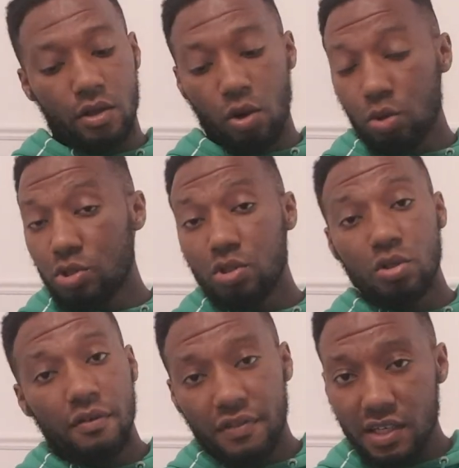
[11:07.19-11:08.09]
Go to
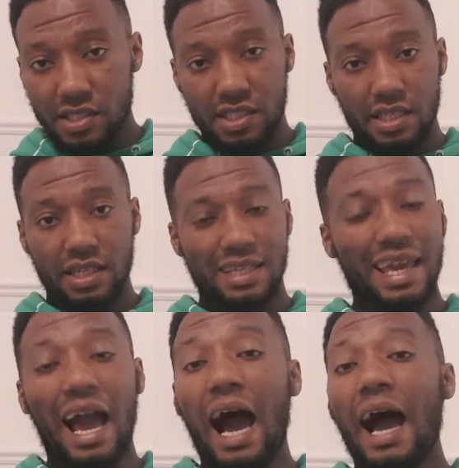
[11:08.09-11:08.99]
university,
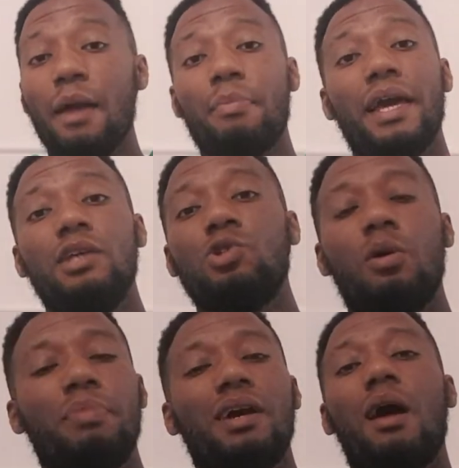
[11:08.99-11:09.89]
get a high-paying
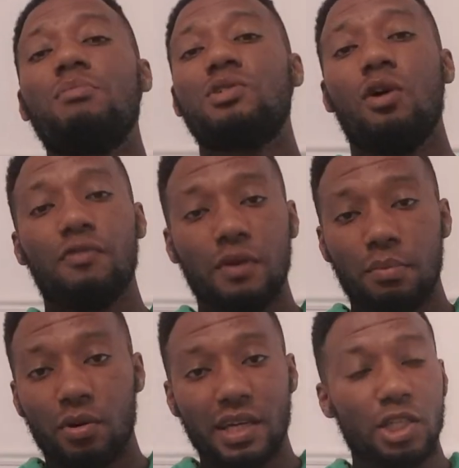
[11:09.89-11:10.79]
job, become
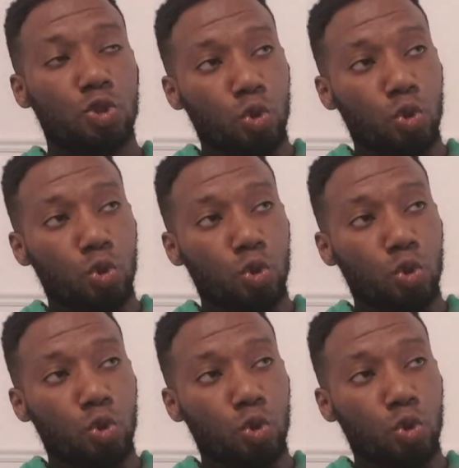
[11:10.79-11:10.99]
self-employed.